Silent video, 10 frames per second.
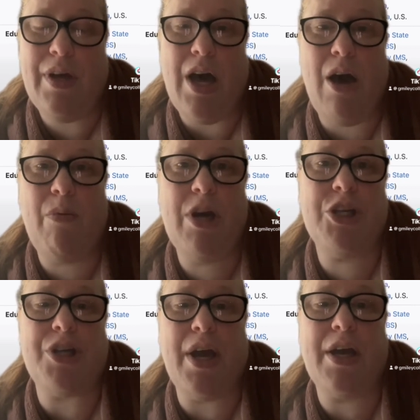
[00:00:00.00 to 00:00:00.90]
I
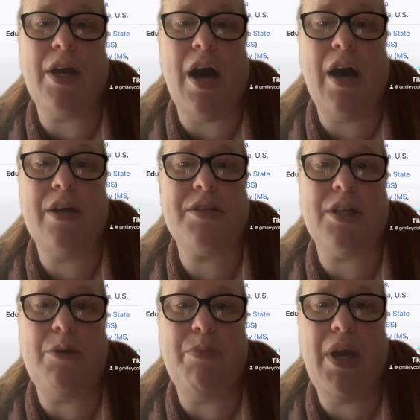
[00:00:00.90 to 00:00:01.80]
wish I could
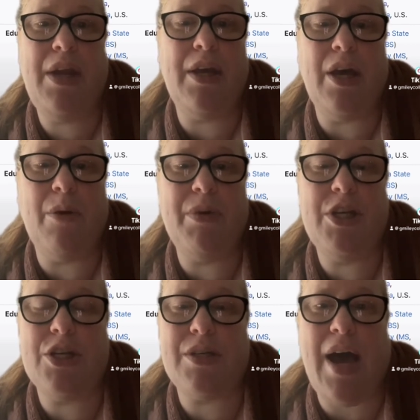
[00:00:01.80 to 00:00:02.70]
honestly meet him
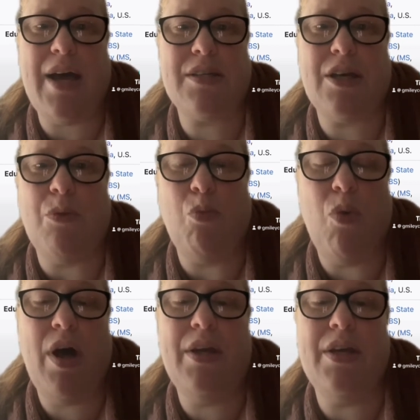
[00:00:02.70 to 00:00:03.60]
and just ask him what